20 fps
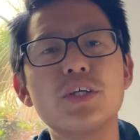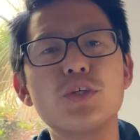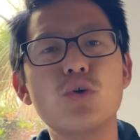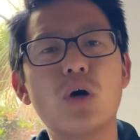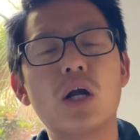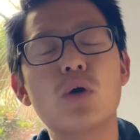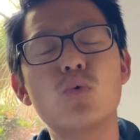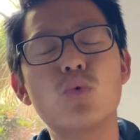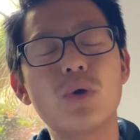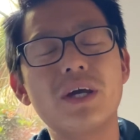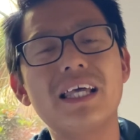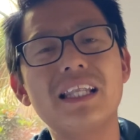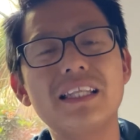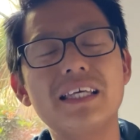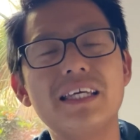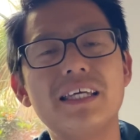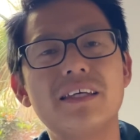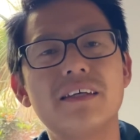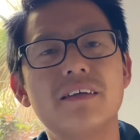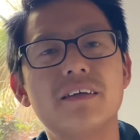you are
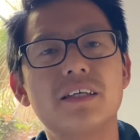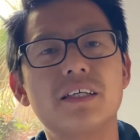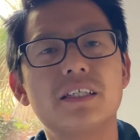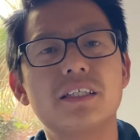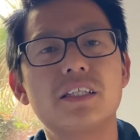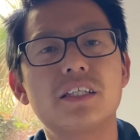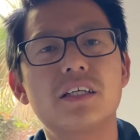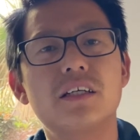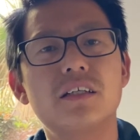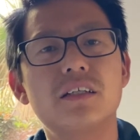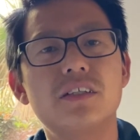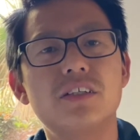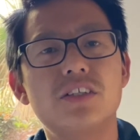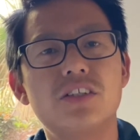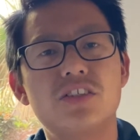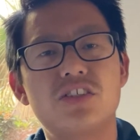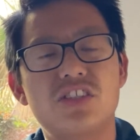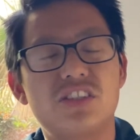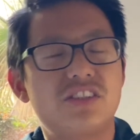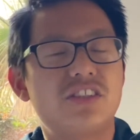really
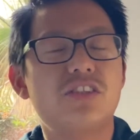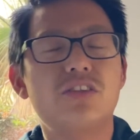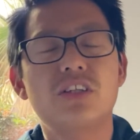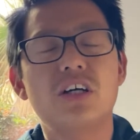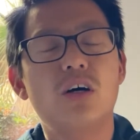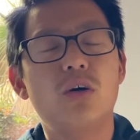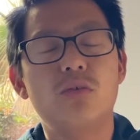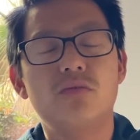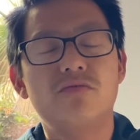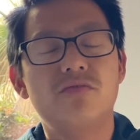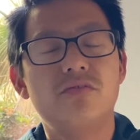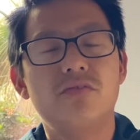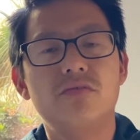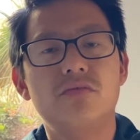just, you know,